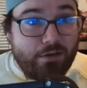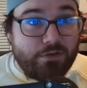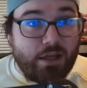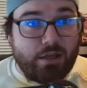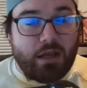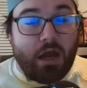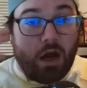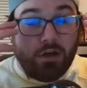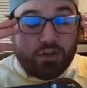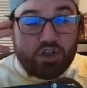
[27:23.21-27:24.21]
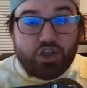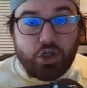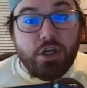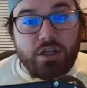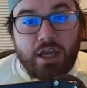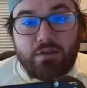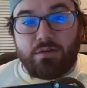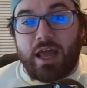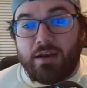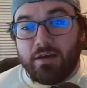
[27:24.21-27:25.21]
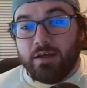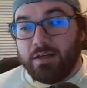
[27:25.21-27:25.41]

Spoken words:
of understood that